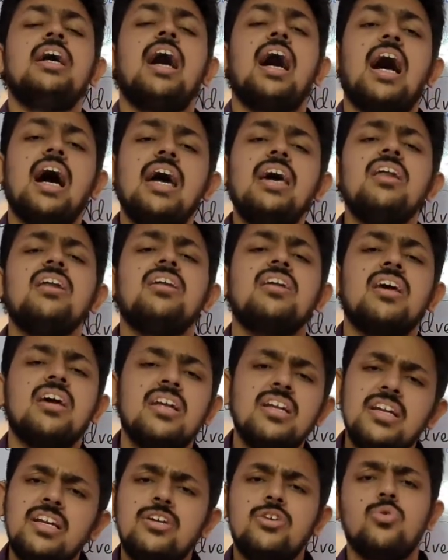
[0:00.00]
I
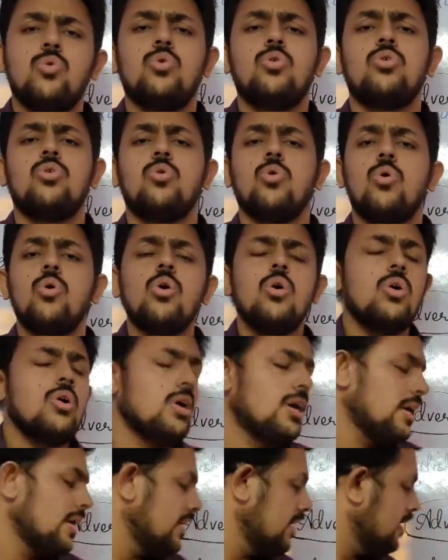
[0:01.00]
really don't go
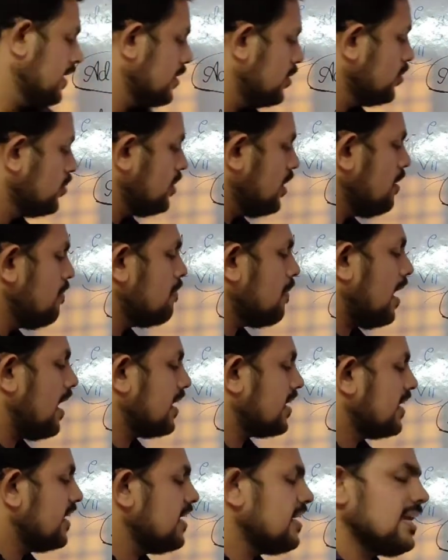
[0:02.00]
to the
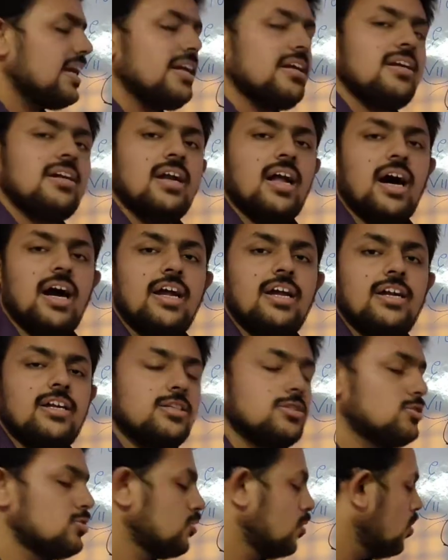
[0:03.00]
market at night.
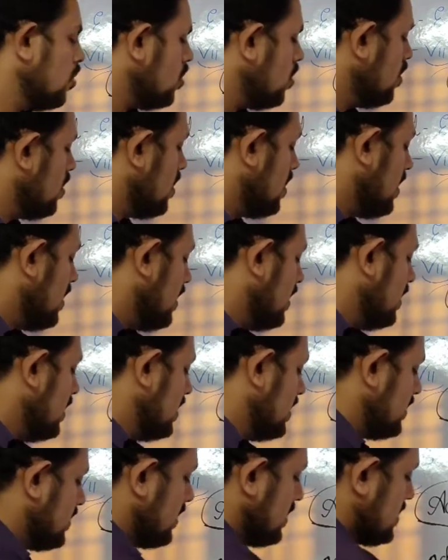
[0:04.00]
So
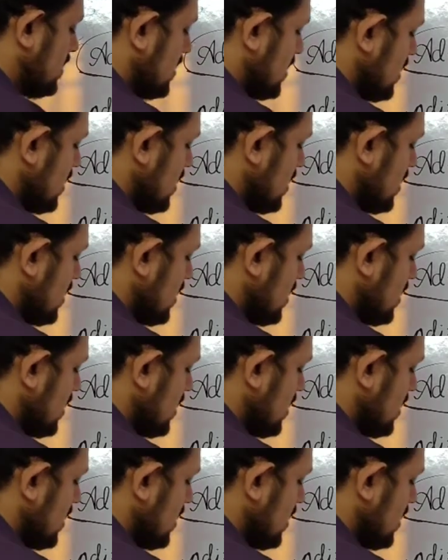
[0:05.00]
this